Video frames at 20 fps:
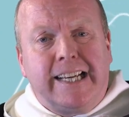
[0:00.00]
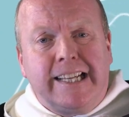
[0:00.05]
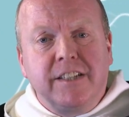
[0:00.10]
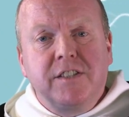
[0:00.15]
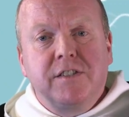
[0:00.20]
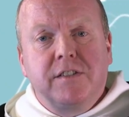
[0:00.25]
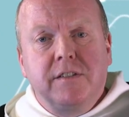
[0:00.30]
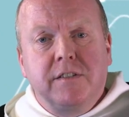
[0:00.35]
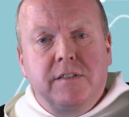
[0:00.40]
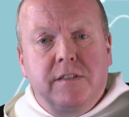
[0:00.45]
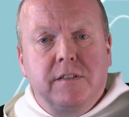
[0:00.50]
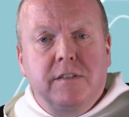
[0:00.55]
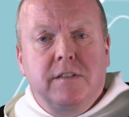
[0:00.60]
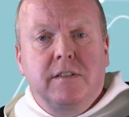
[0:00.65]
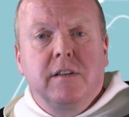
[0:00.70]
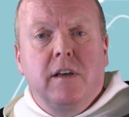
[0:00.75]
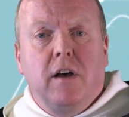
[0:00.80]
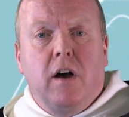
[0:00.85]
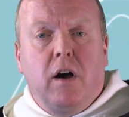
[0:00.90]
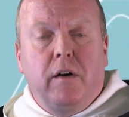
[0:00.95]

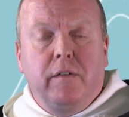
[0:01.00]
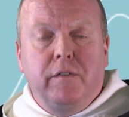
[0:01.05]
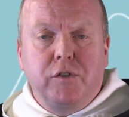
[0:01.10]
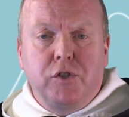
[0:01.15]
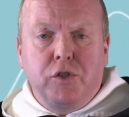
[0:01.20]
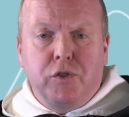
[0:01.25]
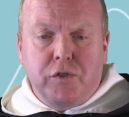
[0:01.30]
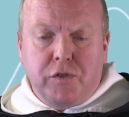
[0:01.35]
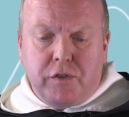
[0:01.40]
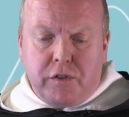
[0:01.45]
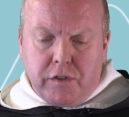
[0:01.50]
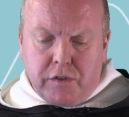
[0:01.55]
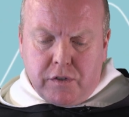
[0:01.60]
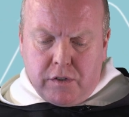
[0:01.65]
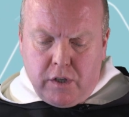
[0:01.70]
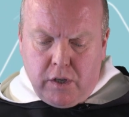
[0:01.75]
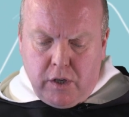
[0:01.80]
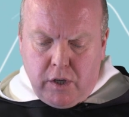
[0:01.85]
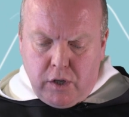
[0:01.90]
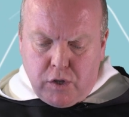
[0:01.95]
instances of
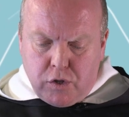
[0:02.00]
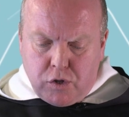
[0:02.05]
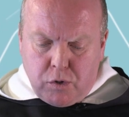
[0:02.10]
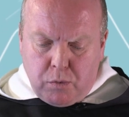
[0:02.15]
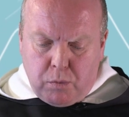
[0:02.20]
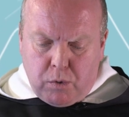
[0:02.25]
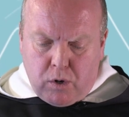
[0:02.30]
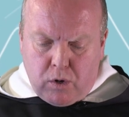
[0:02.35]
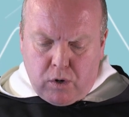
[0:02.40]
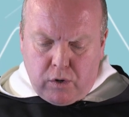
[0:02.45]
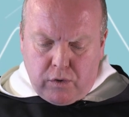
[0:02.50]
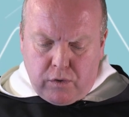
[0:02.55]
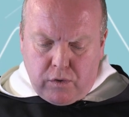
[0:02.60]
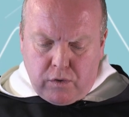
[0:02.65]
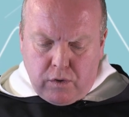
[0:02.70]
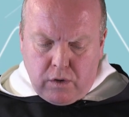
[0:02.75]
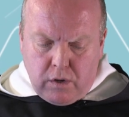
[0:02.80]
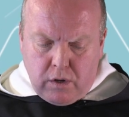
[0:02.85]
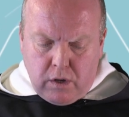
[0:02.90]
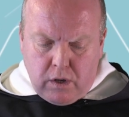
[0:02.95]
justice
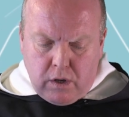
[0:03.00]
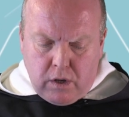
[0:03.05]
towards.